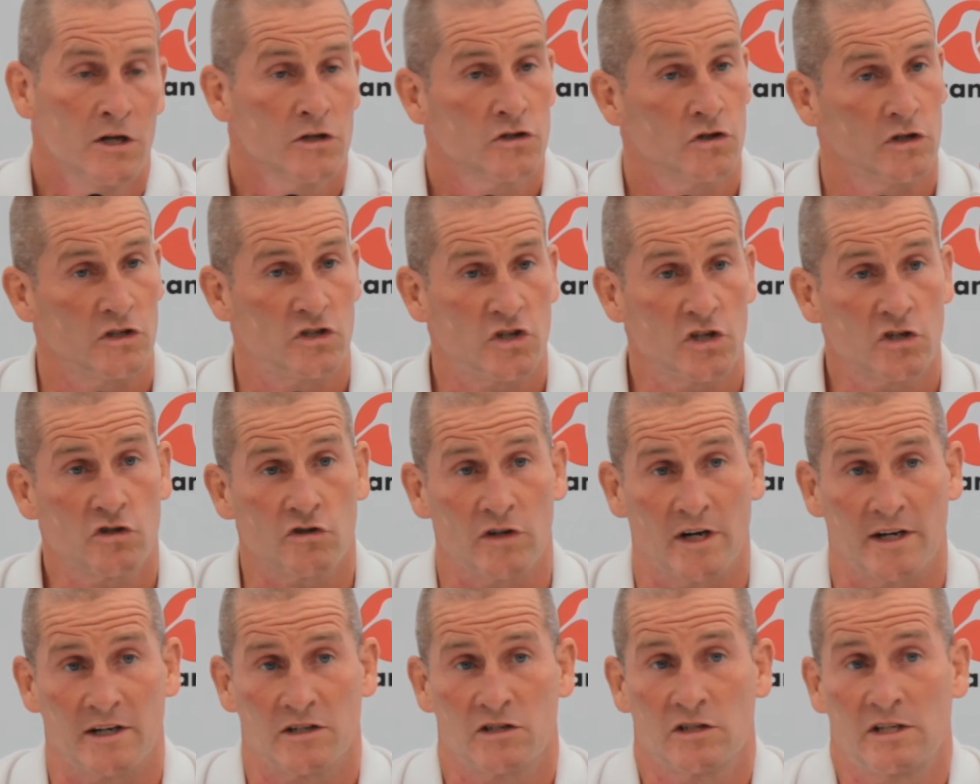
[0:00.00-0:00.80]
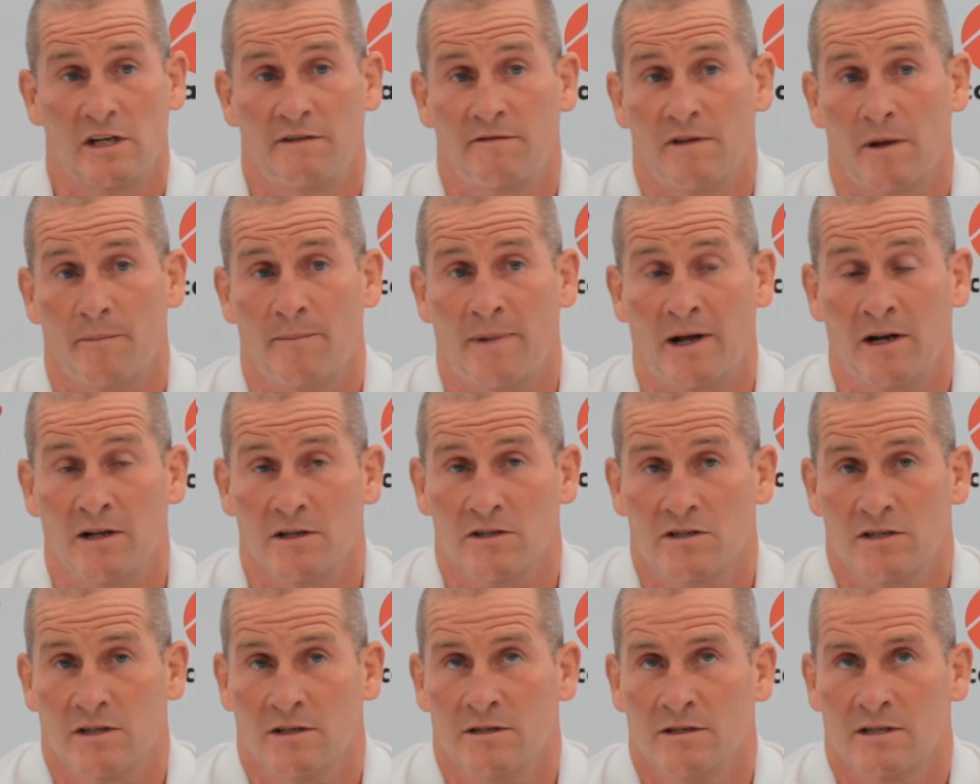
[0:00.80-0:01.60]
So it's just trying to steve that
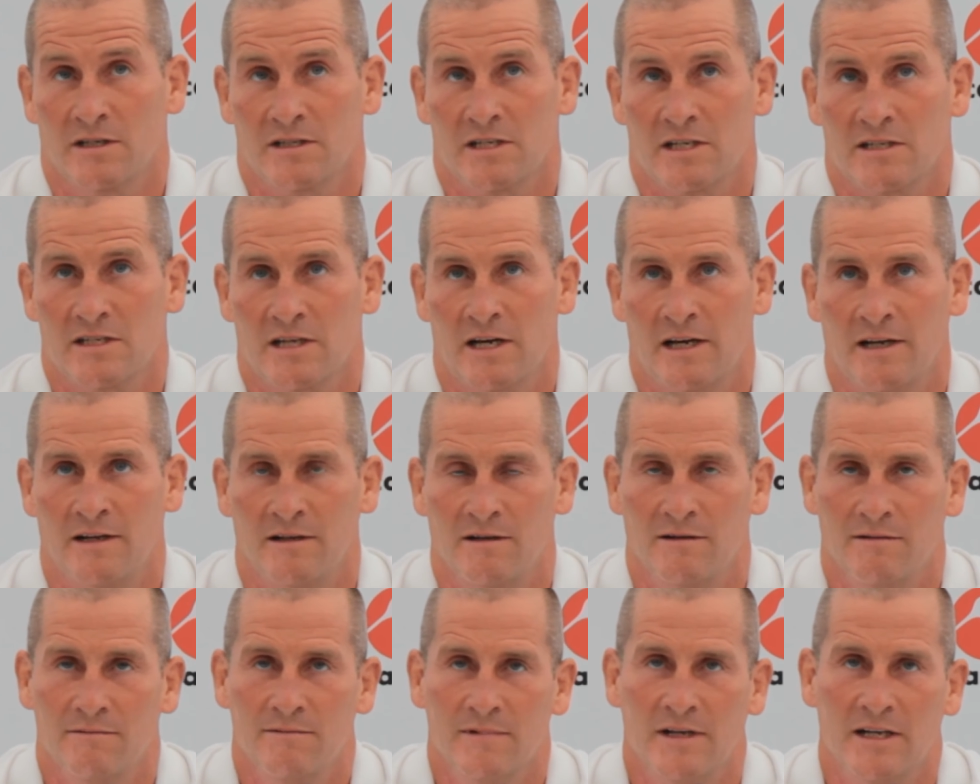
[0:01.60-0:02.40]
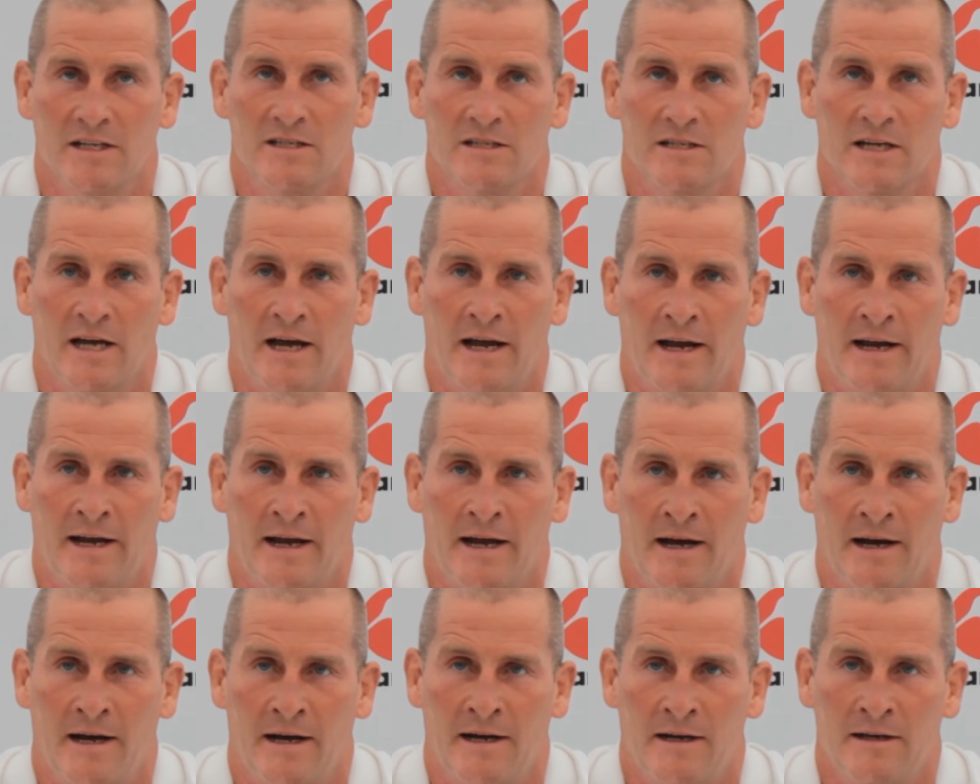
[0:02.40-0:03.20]
balance. And as I say, it's
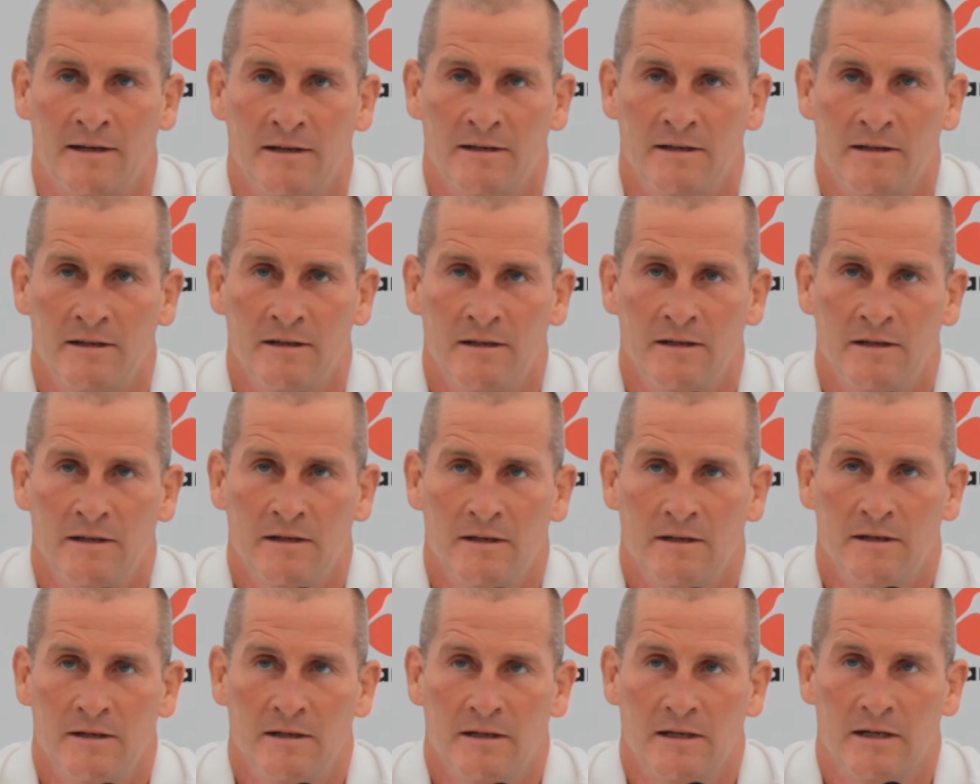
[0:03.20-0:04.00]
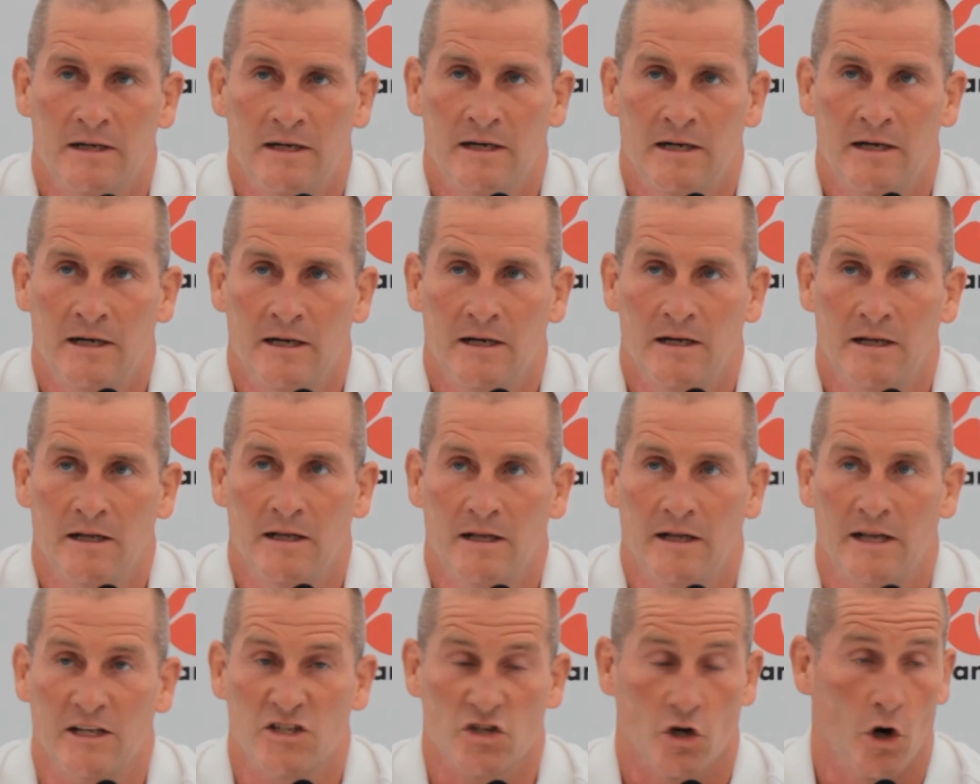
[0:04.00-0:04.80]
a
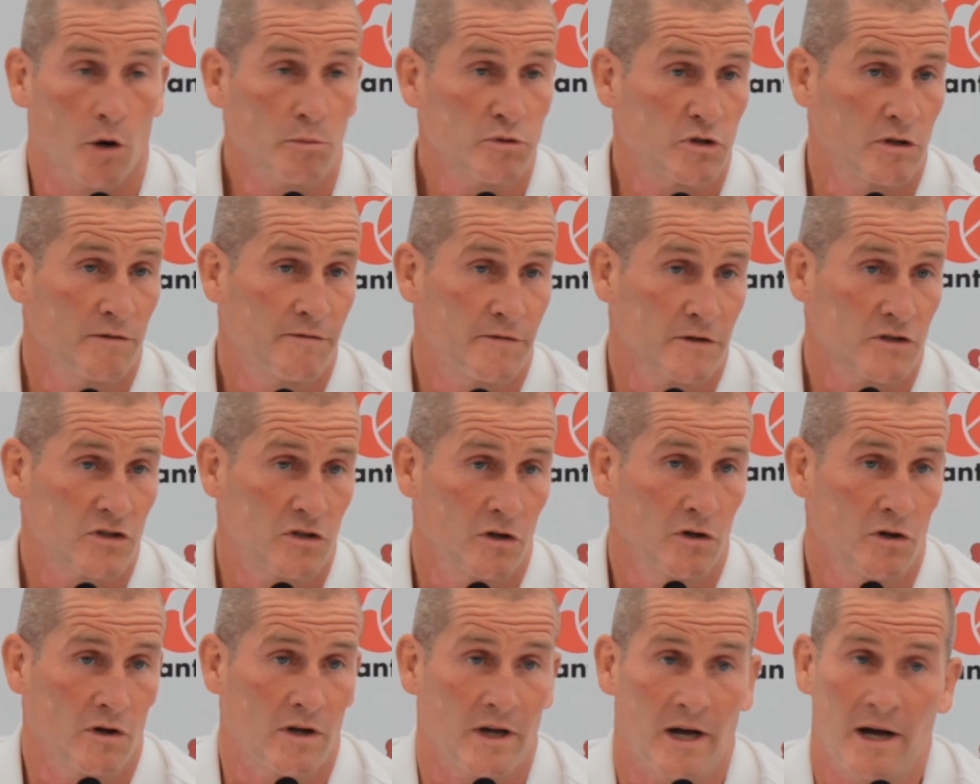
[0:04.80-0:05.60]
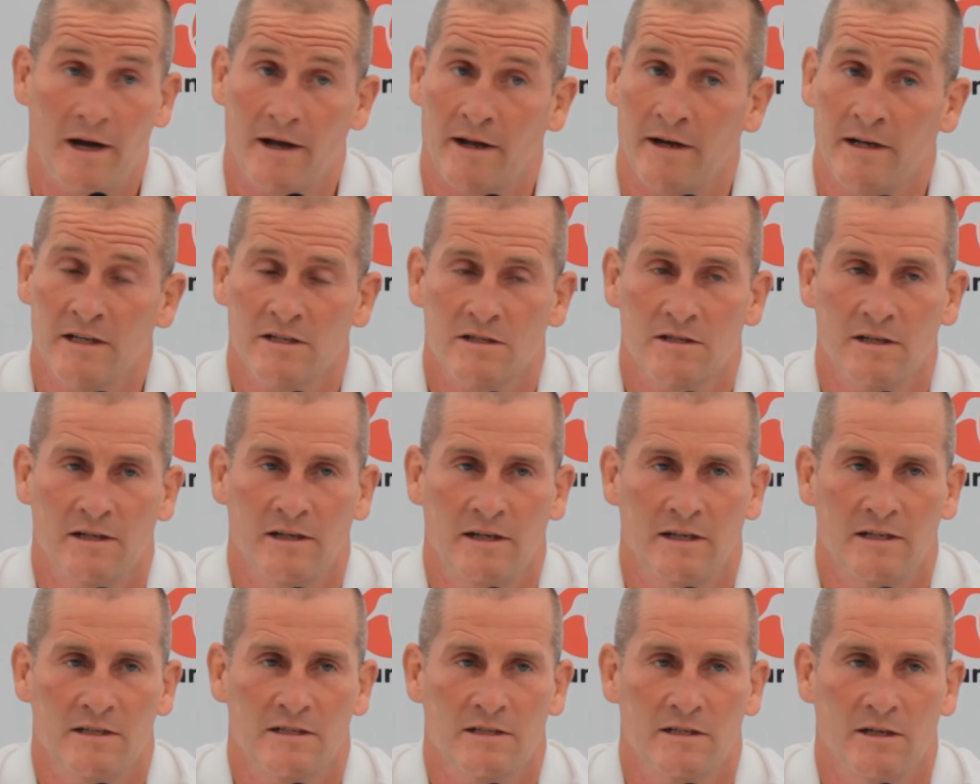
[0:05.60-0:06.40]
it's an option for us to look at, and
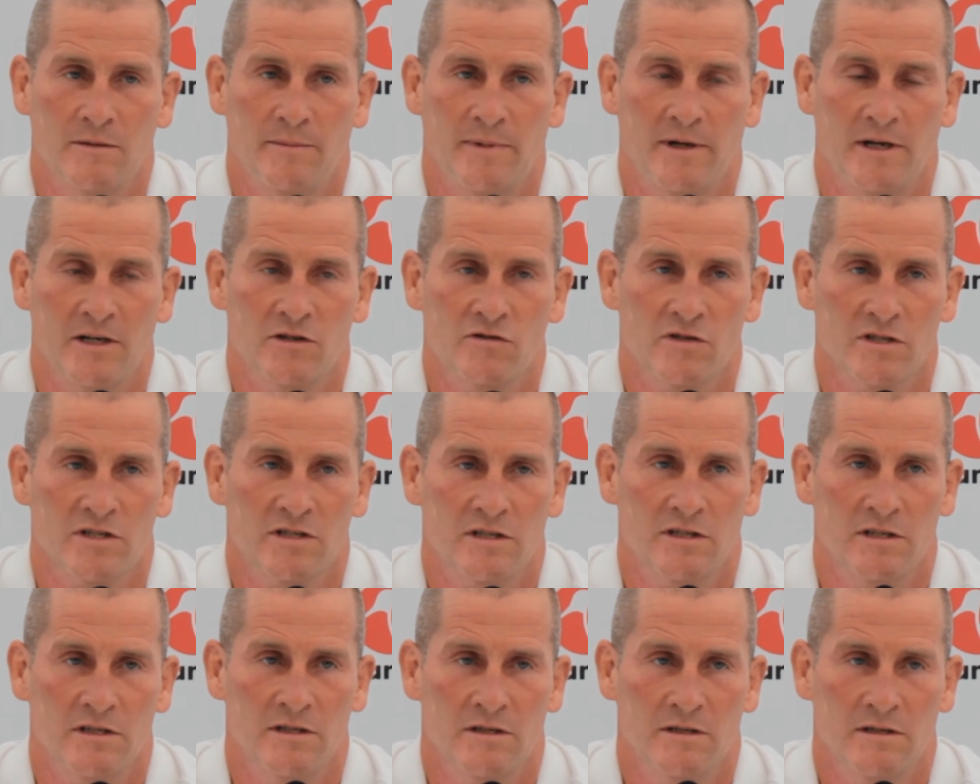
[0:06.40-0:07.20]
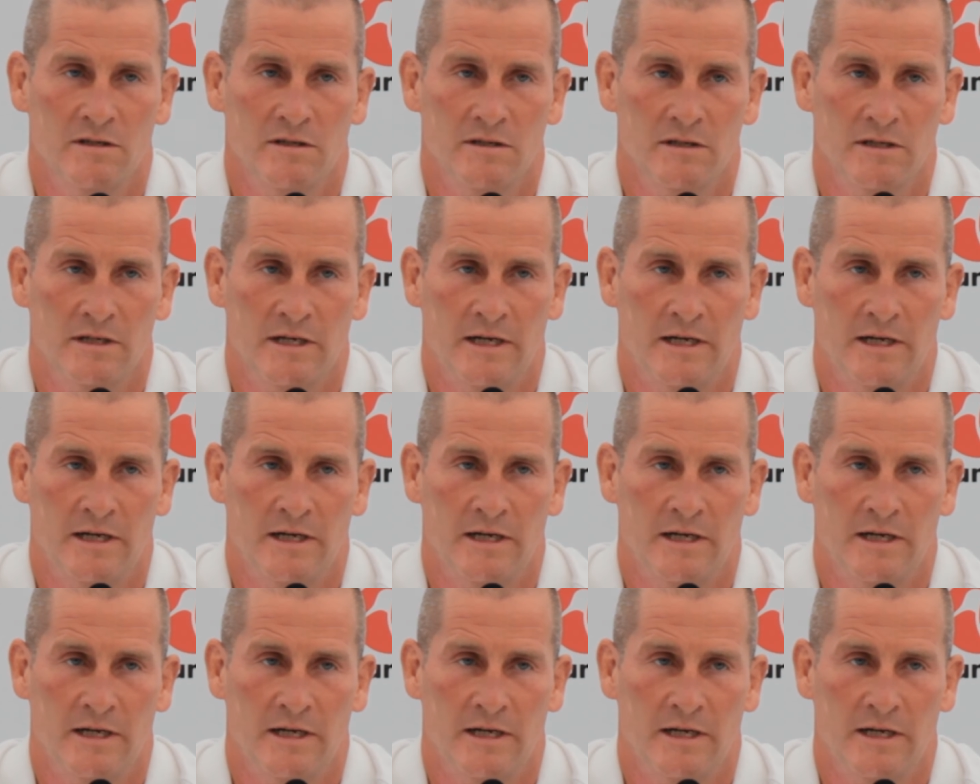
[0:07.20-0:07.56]
it'll be an interesting